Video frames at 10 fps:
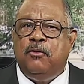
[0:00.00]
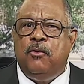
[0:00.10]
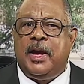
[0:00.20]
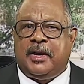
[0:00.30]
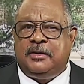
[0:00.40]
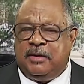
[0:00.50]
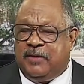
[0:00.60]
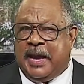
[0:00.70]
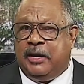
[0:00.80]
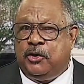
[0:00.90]
records have
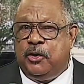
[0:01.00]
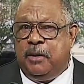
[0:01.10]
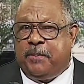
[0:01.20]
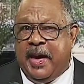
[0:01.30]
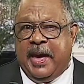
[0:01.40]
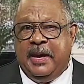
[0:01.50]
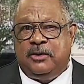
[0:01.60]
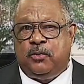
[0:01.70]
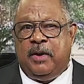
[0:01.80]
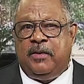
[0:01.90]
got a dirty
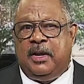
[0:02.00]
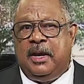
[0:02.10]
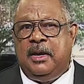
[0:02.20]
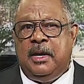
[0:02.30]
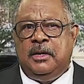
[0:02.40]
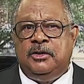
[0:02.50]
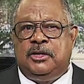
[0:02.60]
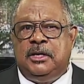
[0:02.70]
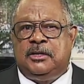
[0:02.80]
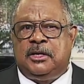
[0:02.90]
past, whether they,
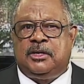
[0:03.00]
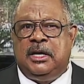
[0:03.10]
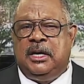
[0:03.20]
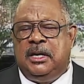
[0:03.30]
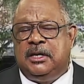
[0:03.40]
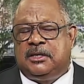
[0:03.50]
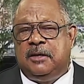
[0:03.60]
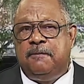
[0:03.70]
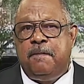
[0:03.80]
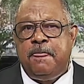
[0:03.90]
Jesus said,
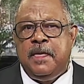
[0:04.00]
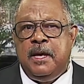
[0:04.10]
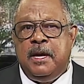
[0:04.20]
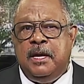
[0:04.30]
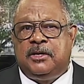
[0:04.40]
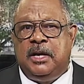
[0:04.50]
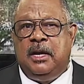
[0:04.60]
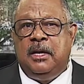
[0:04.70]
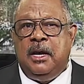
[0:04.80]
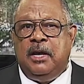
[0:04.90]
listen, he
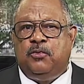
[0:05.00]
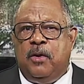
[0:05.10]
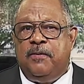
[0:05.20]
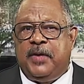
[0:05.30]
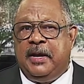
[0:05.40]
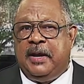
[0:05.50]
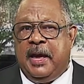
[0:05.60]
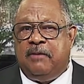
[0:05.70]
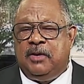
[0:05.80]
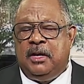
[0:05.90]
said it's one thing to
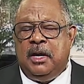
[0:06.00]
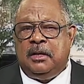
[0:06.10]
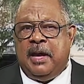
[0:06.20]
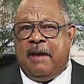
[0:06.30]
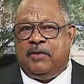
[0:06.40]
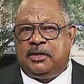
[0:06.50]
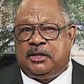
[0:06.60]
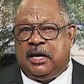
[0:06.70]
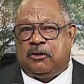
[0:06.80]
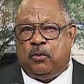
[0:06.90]
have a to have a
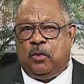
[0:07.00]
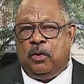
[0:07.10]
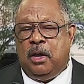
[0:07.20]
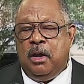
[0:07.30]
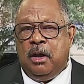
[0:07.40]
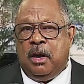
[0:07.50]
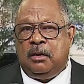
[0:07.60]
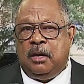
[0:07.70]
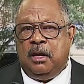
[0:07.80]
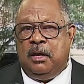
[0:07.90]
sexual
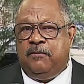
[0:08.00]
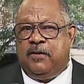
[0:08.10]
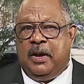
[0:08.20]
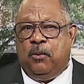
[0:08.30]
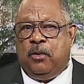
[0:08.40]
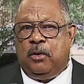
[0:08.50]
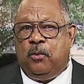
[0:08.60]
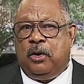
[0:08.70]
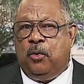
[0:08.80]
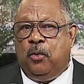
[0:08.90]
uh, uh event with
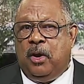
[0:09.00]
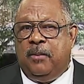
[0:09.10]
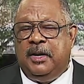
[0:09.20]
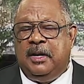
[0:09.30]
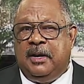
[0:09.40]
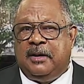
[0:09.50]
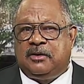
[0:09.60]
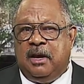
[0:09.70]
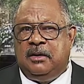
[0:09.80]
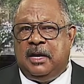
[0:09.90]
with a woman that's
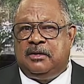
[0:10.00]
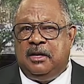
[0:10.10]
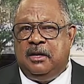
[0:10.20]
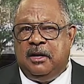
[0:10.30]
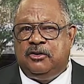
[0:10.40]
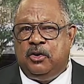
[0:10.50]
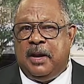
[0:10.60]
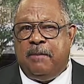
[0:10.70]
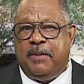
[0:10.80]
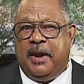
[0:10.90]
that's that you're
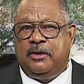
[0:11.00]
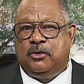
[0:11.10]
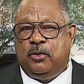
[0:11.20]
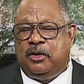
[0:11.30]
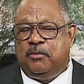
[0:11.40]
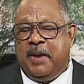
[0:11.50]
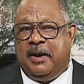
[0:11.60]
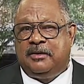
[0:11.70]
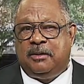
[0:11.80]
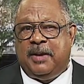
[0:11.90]
not married to or that's
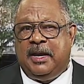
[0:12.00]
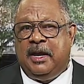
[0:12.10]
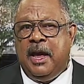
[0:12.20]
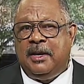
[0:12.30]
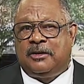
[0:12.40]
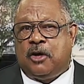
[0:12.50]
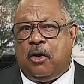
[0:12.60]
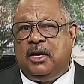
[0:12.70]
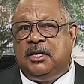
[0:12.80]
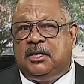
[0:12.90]
married to somebody else. That's
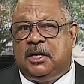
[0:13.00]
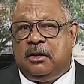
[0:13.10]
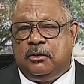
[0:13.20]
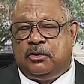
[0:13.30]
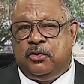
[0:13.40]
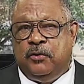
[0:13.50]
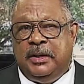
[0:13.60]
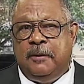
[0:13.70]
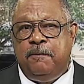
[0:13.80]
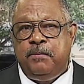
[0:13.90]
called
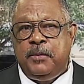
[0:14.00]
adultery.